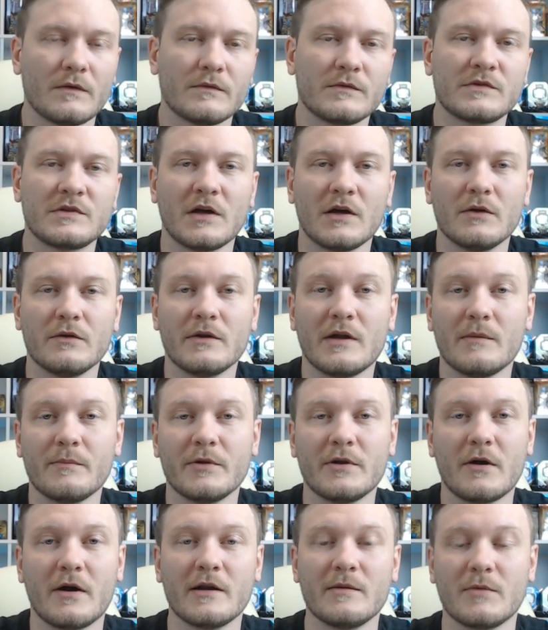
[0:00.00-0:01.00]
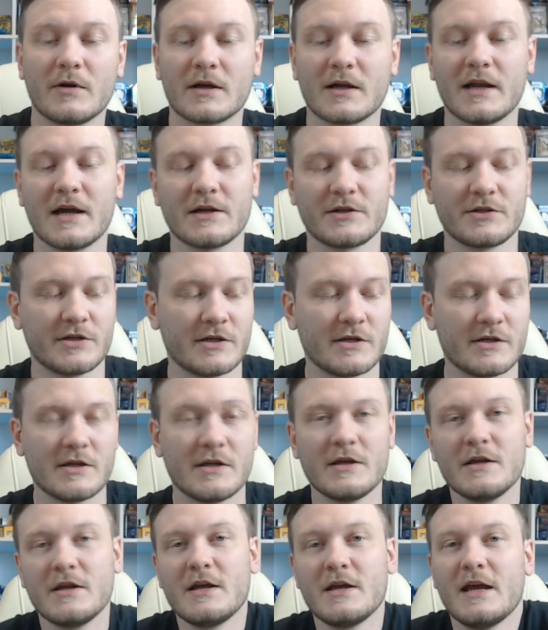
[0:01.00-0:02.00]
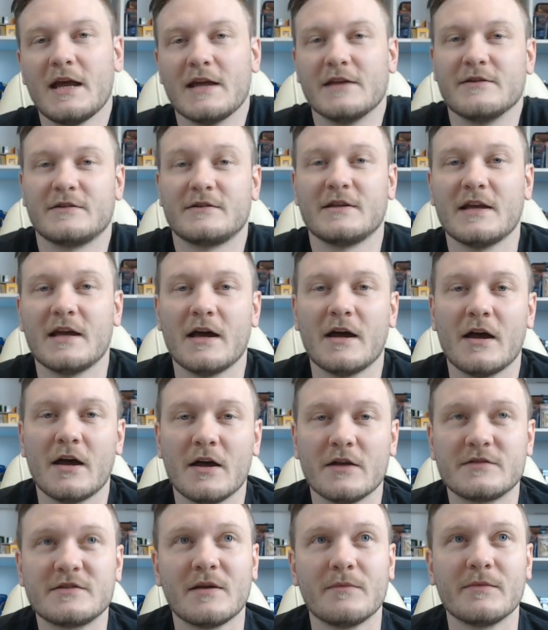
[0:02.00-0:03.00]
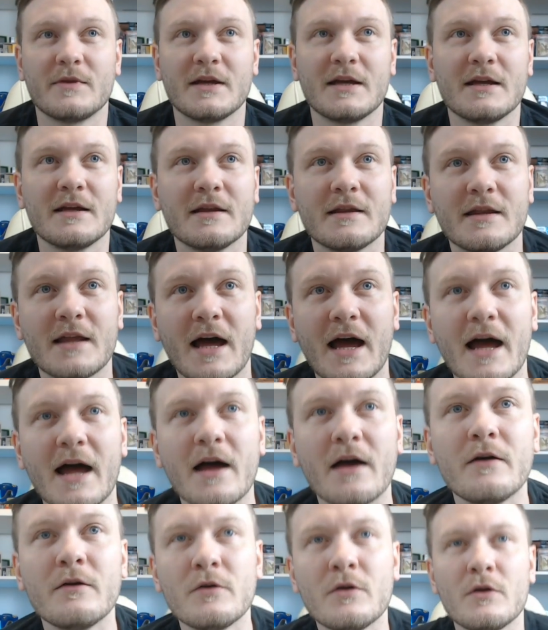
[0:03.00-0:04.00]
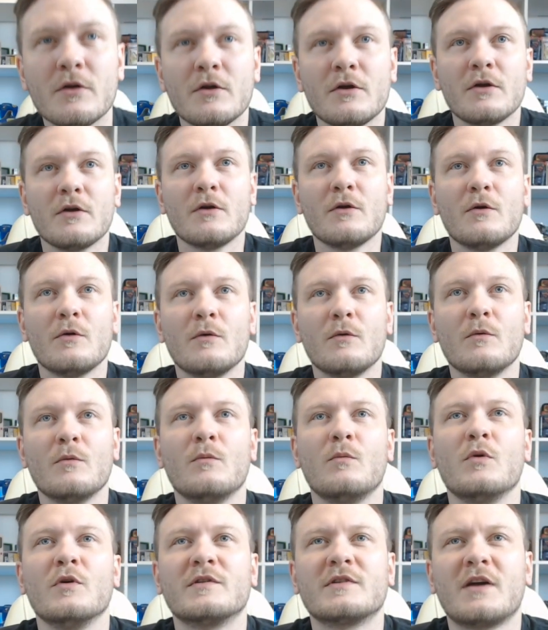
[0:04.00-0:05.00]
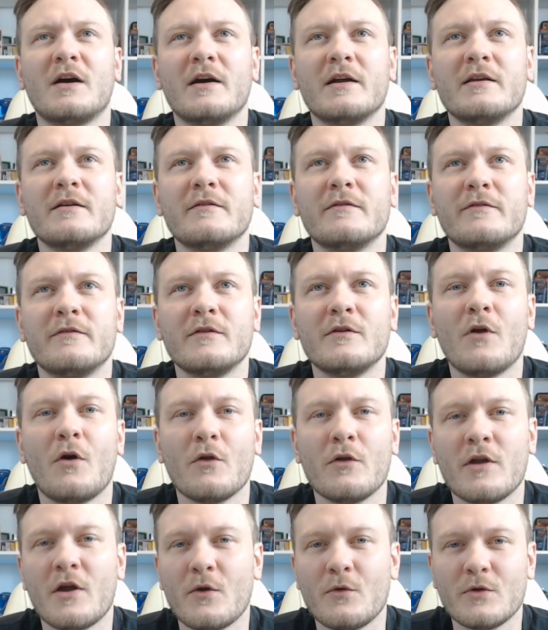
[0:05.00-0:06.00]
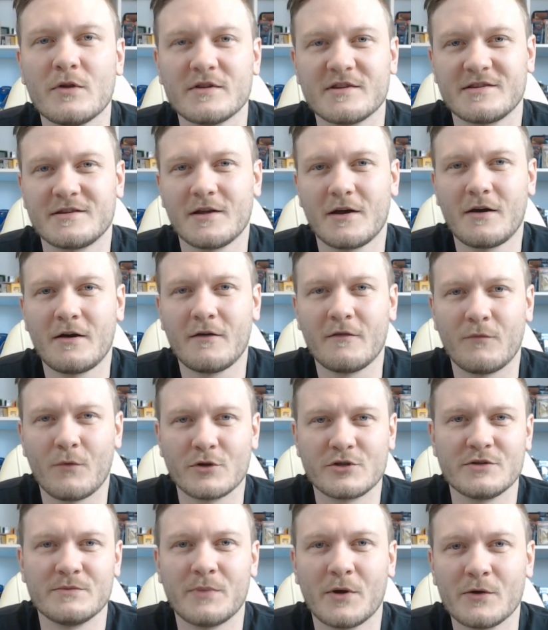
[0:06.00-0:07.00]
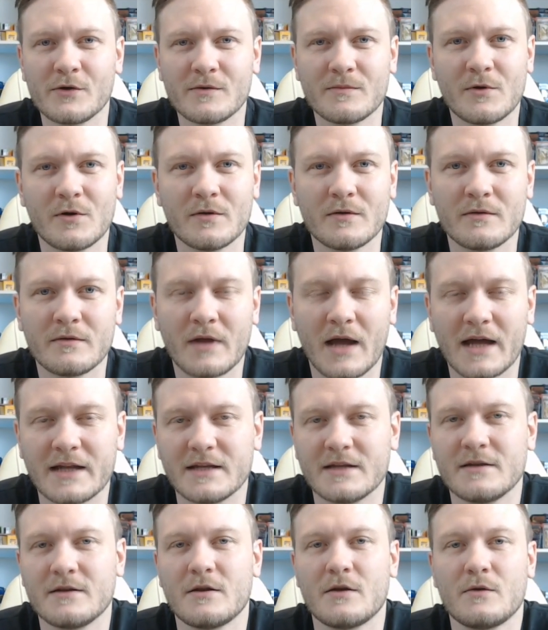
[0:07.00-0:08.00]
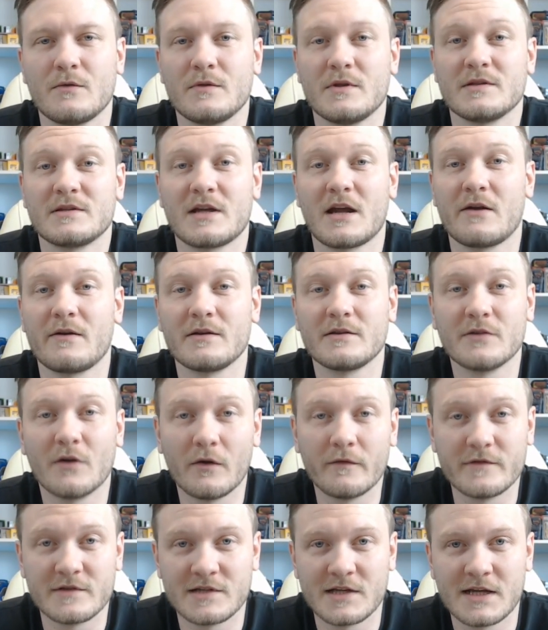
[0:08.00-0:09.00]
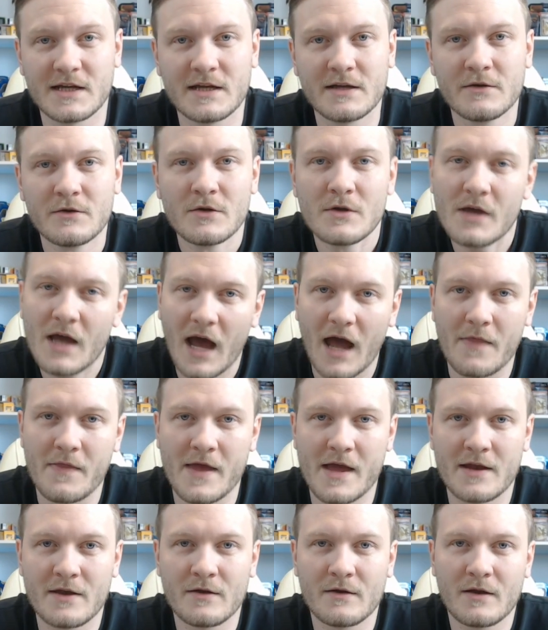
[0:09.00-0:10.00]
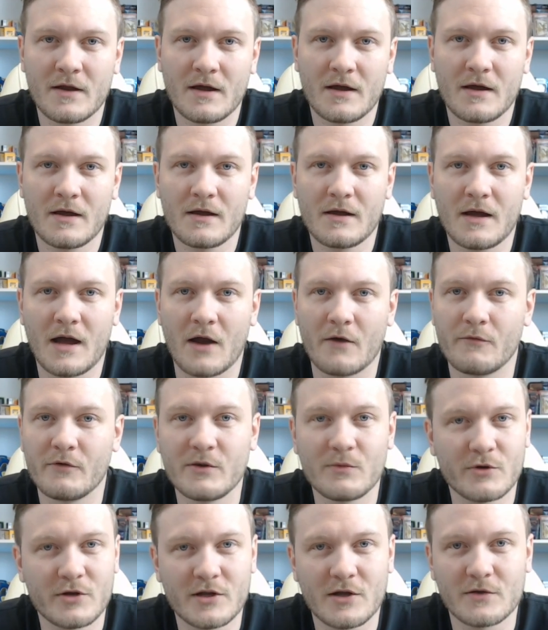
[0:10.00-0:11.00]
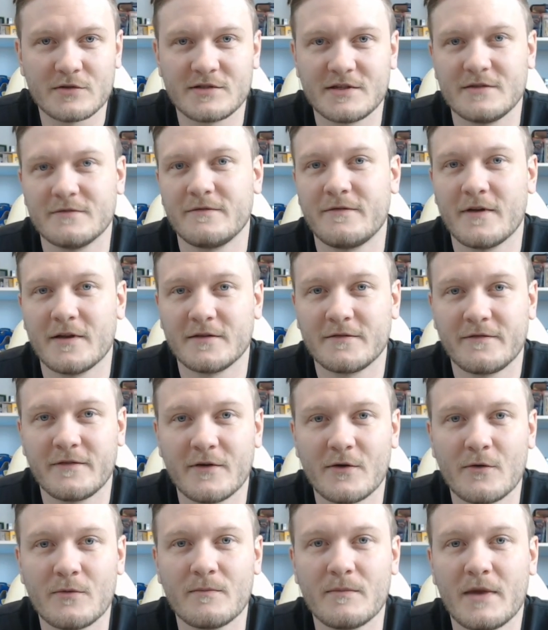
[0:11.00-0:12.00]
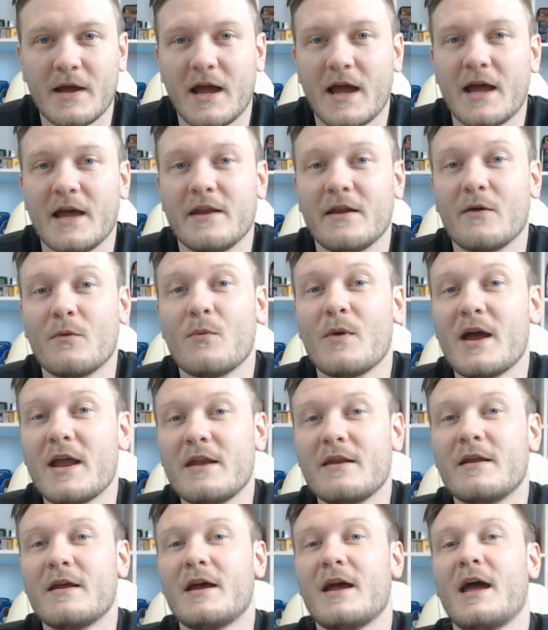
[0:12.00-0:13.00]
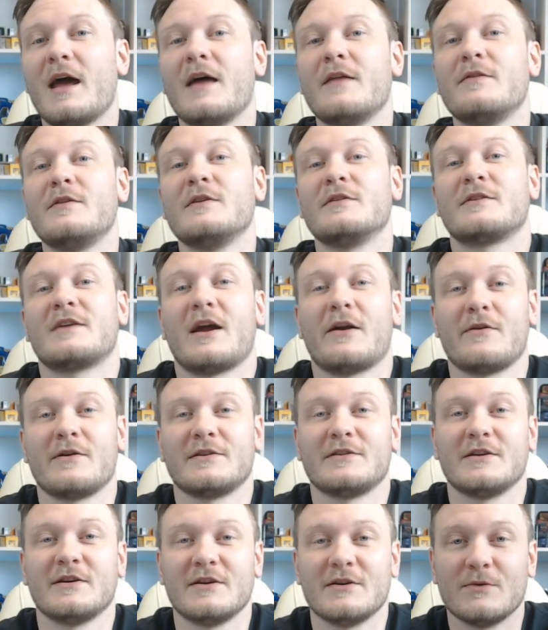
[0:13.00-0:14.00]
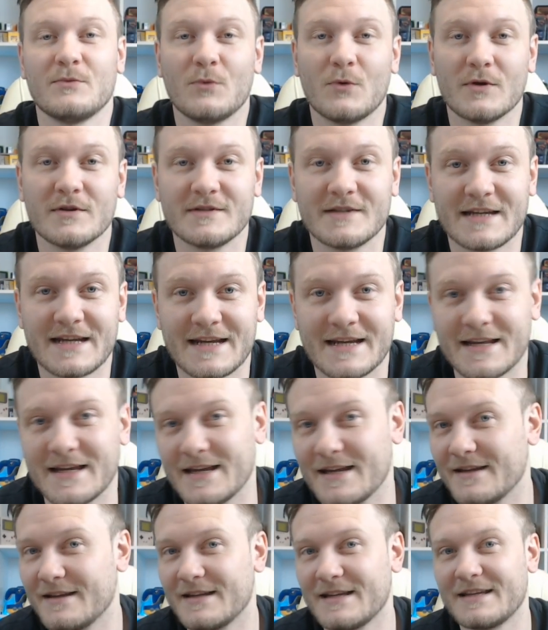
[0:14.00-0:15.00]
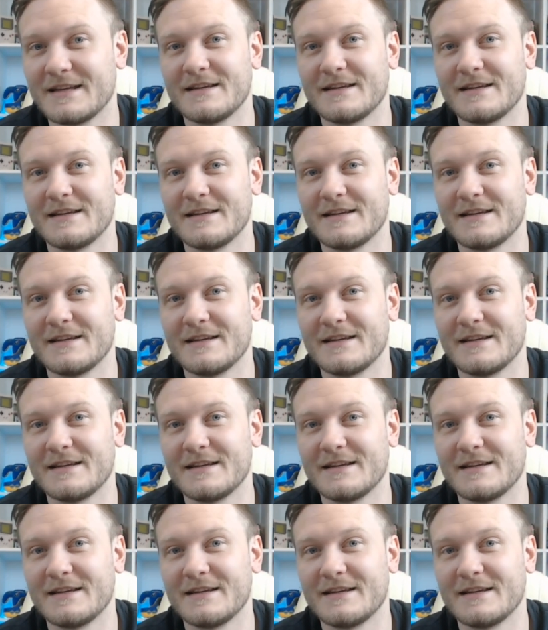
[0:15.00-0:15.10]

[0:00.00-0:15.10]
So number 9 in my collection is something that was kind of not known at the start of watching Pokemon. I didn't know this character, obviously, and then I really wanted to go see the first film, and I went, and this character was in it